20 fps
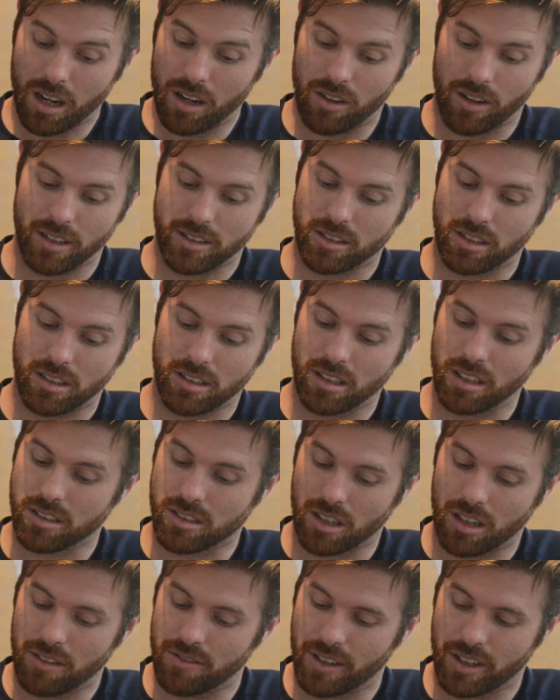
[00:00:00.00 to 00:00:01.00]
it's, it's, it's
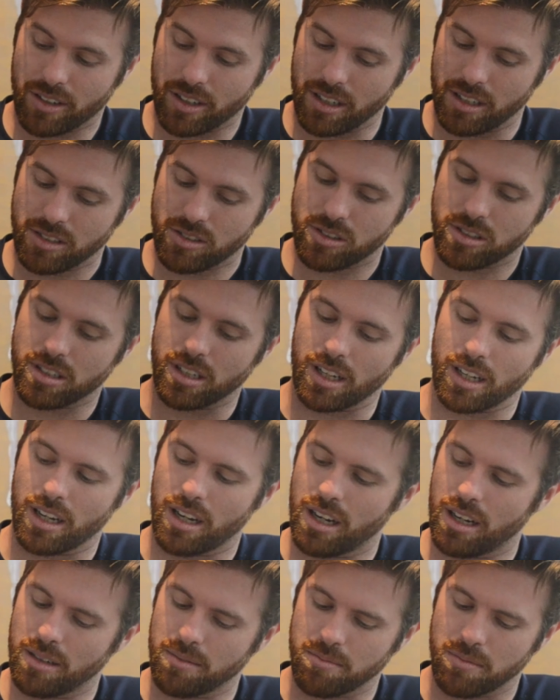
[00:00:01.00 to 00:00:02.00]
all very interesting
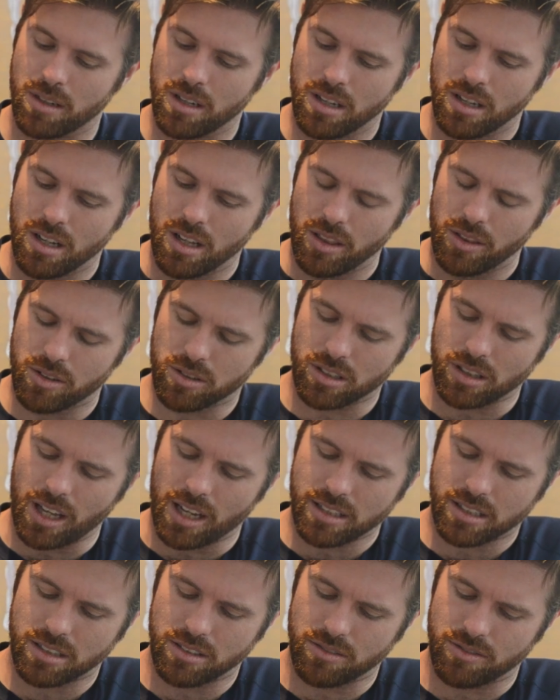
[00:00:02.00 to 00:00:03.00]
um, there's lots
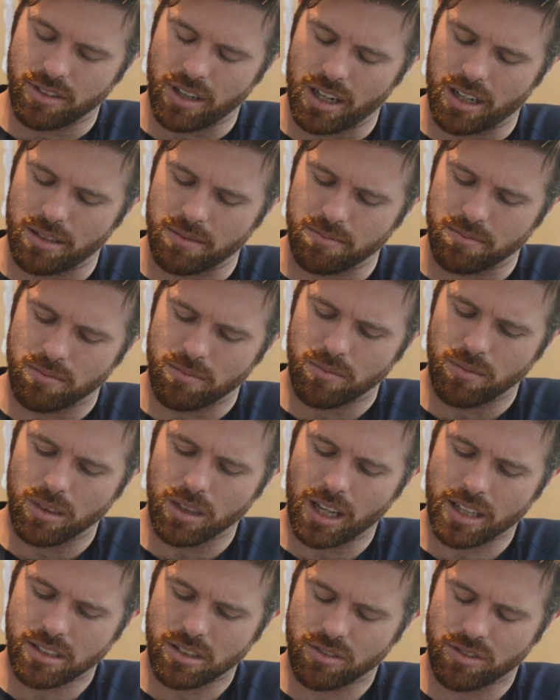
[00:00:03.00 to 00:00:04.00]
of um, lots
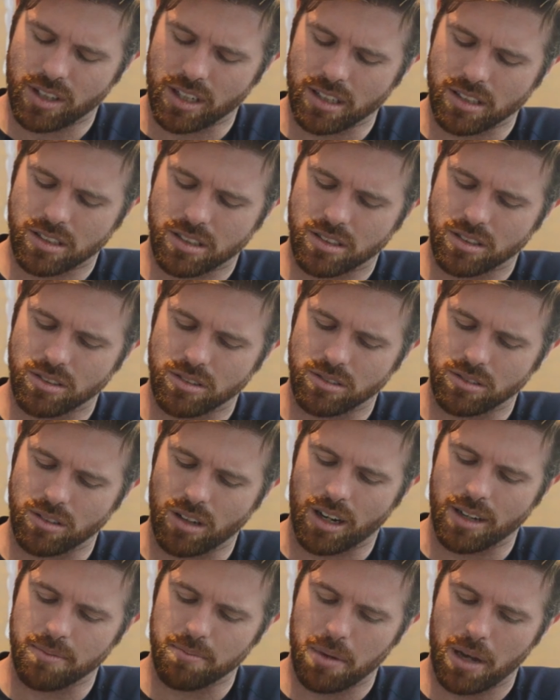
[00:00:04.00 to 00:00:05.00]
of things to
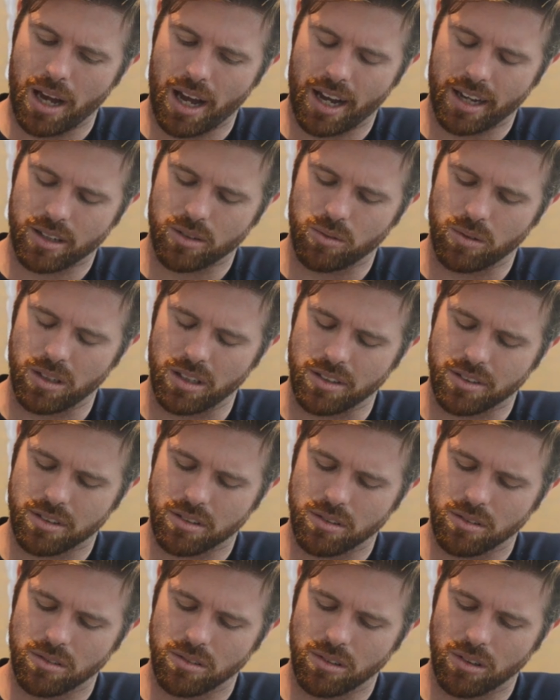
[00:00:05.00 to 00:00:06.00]
unpack with
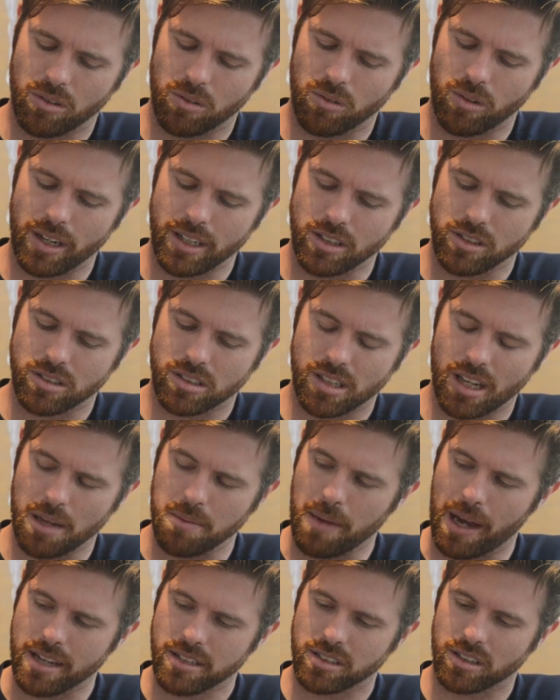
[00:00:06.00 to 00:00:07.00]
when you say
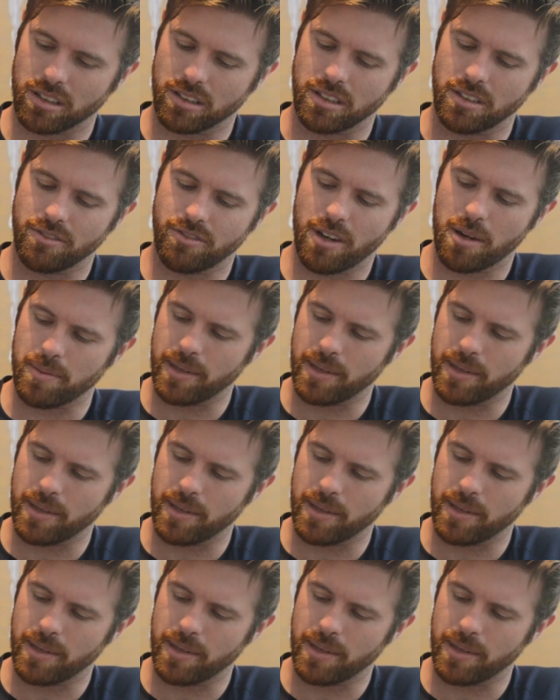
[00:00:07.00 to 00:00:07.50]
masculine and feminine